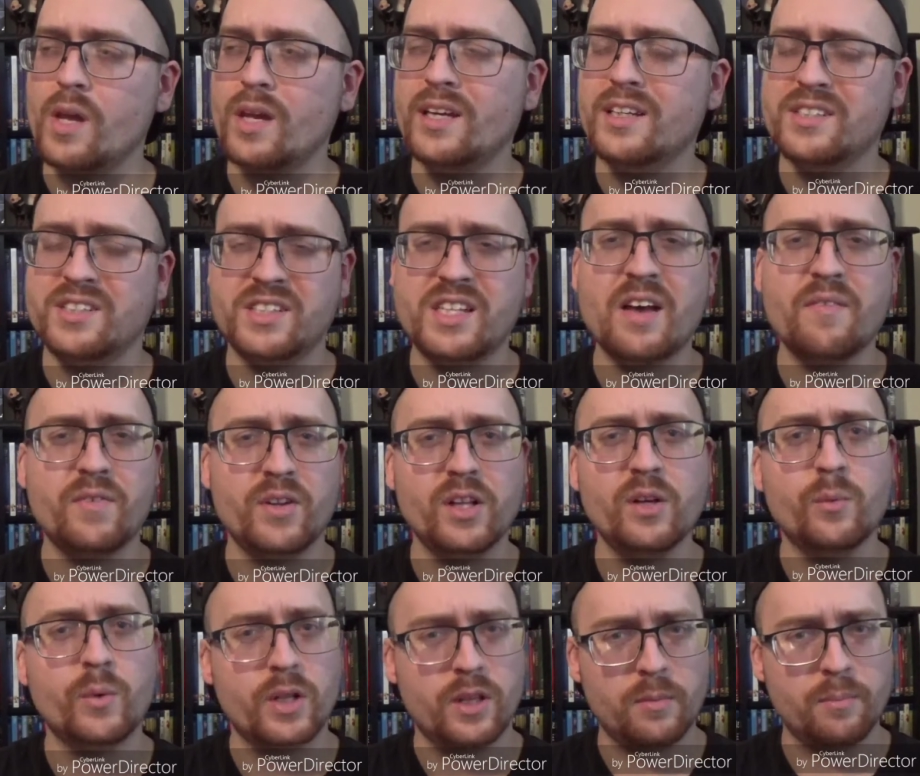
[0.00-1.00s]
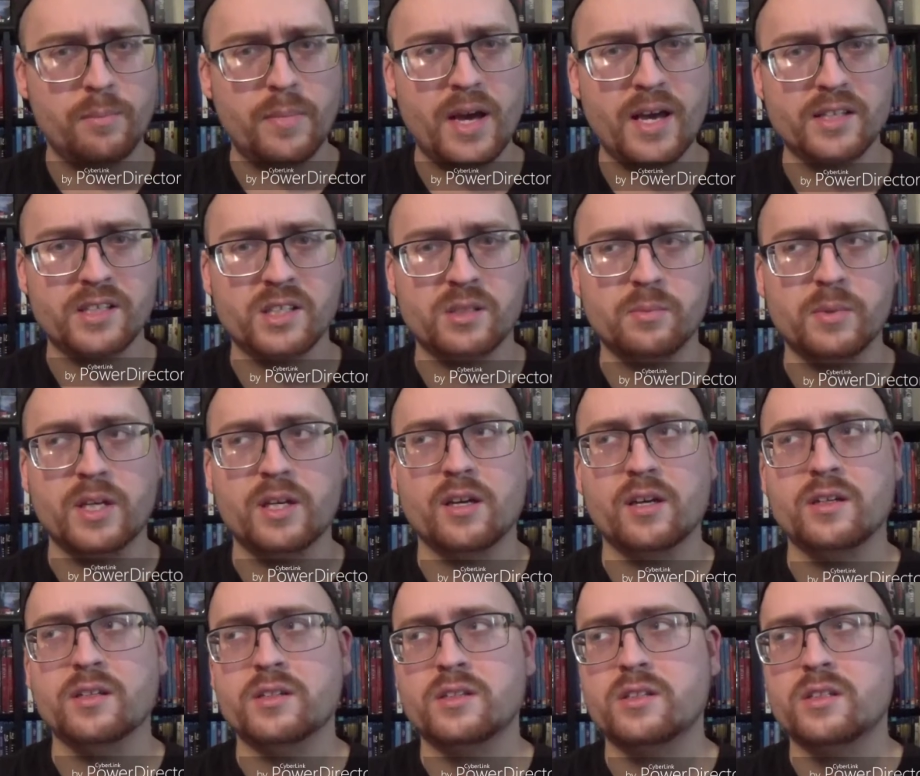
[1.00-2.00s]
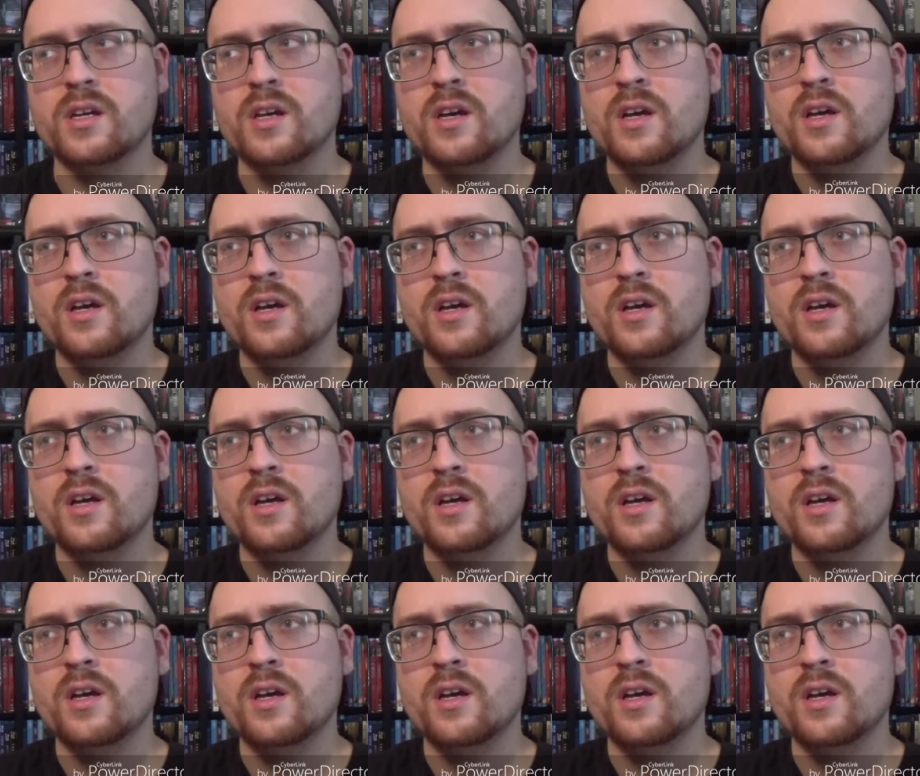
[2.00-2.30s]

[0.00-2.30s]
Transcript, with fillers: is definitely one of the best because